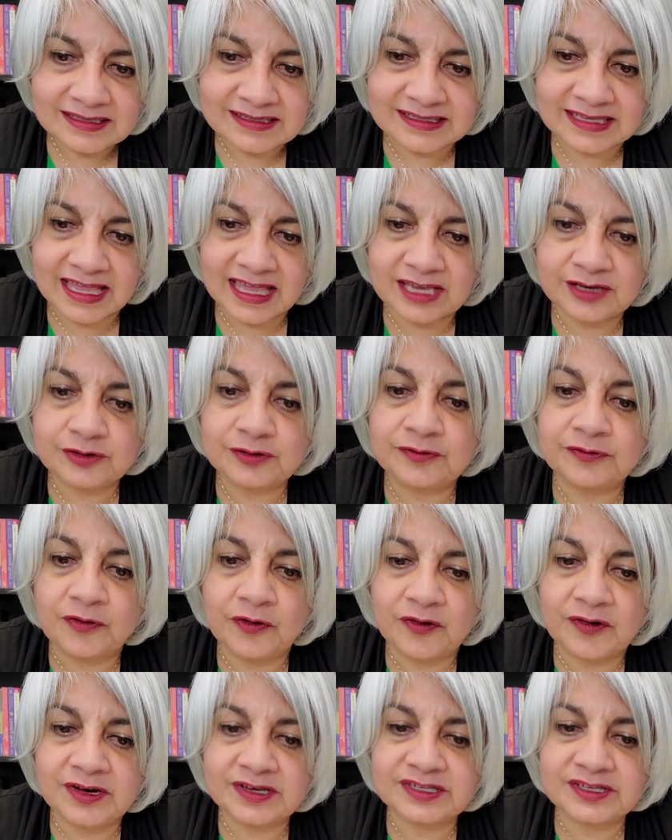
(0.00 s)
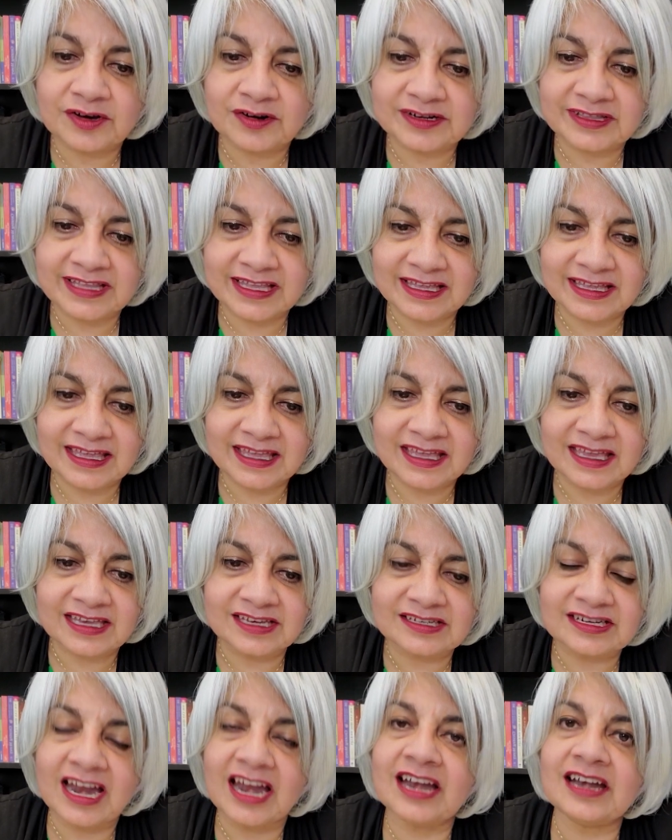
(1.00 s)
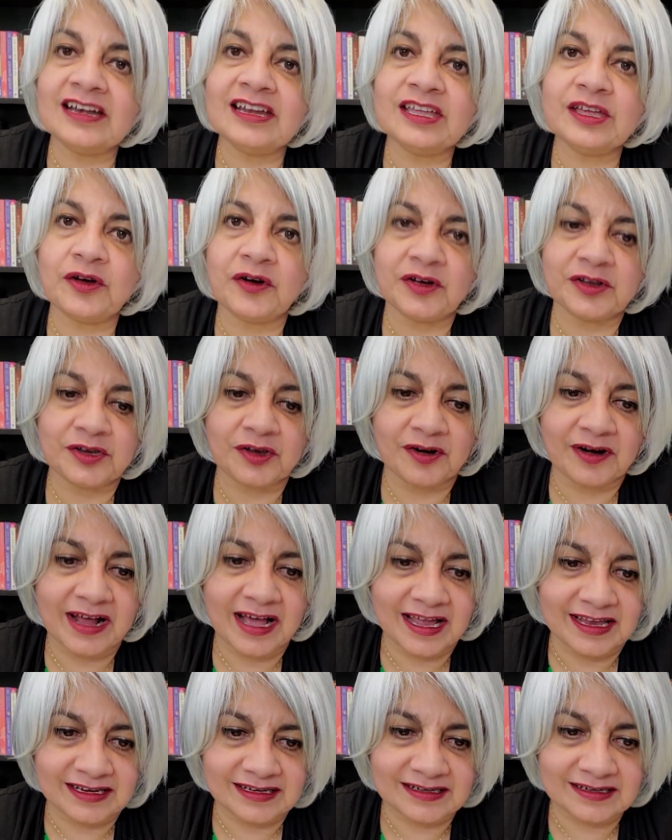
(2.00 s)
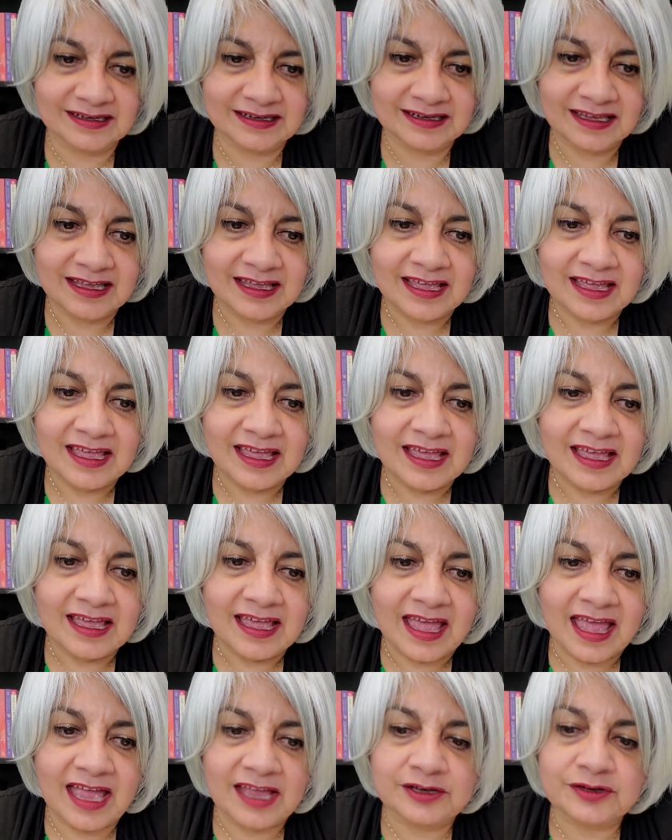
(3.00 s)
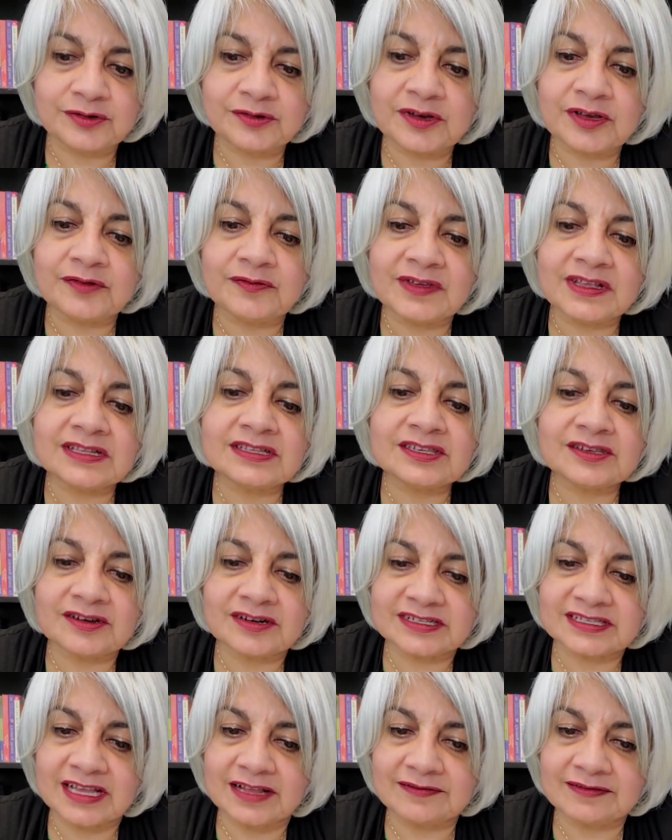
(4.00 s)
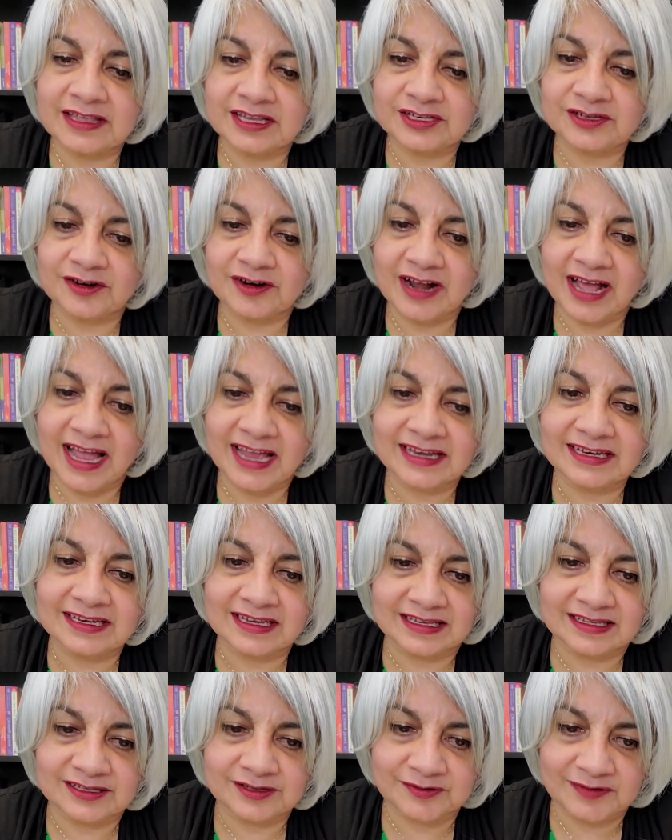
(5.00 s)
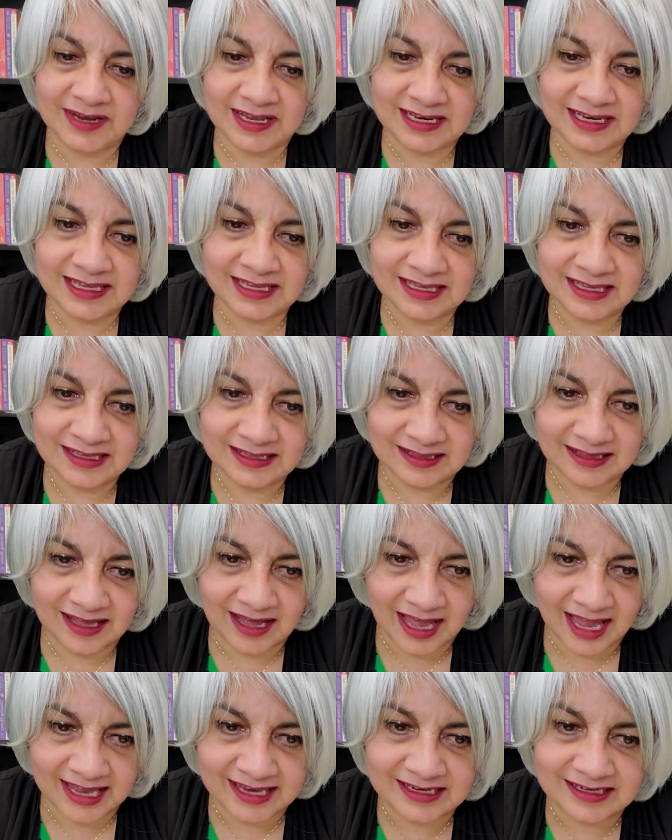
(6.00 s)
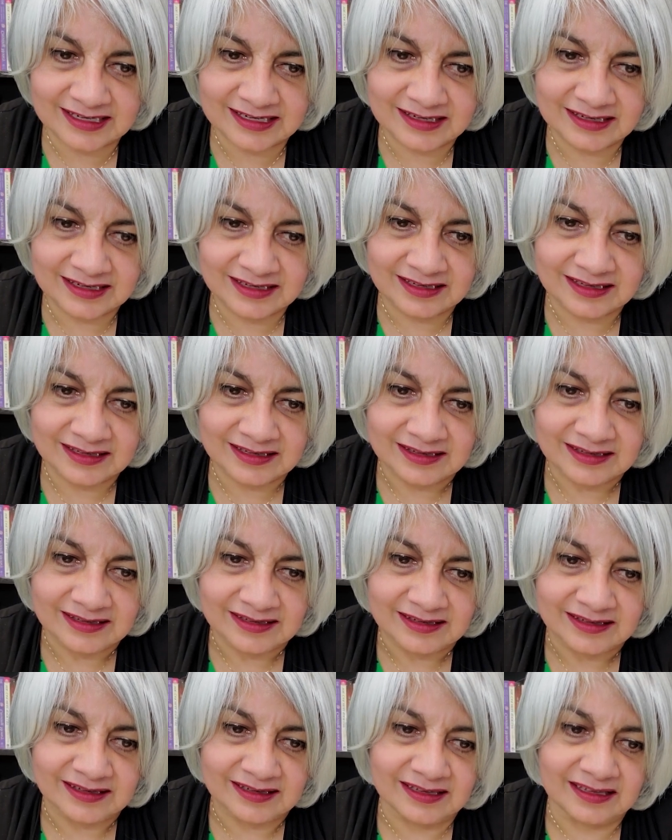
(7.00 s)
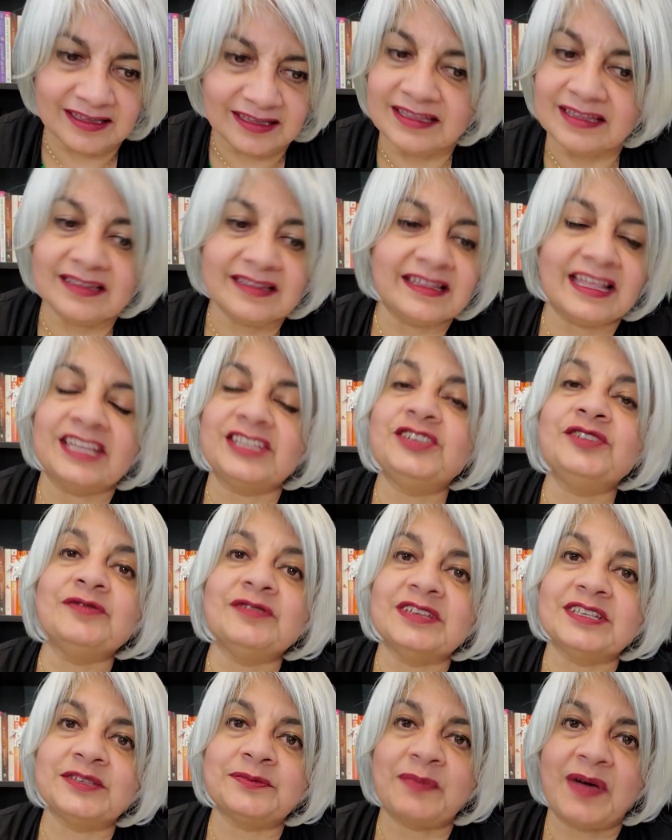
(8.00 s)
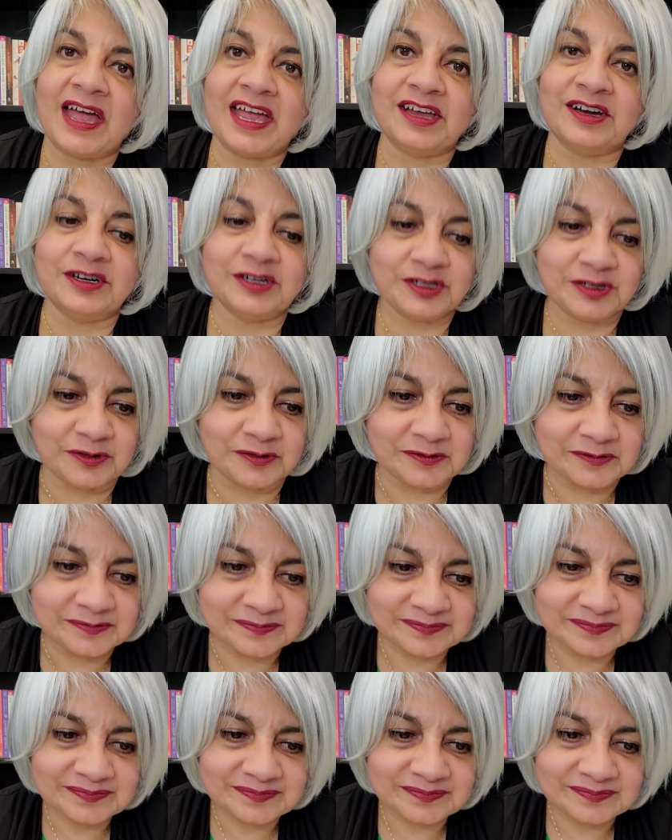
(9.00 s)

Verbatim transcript: say to focus your thinking entirely on your height and to convince yourself that your height is really the height that you aspire to.